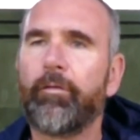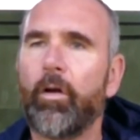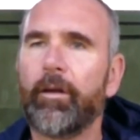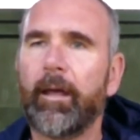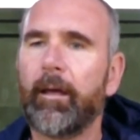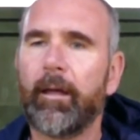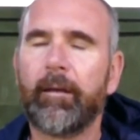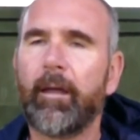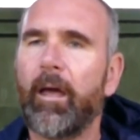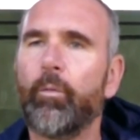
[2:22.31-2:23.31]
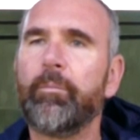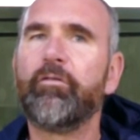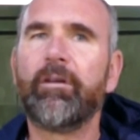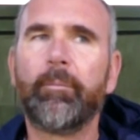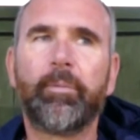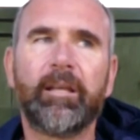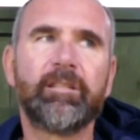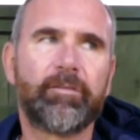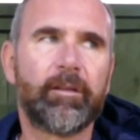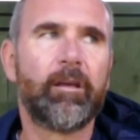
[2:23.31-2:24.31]
followed it and would be really
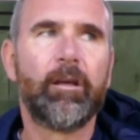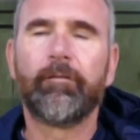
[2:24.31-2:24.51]
pleased for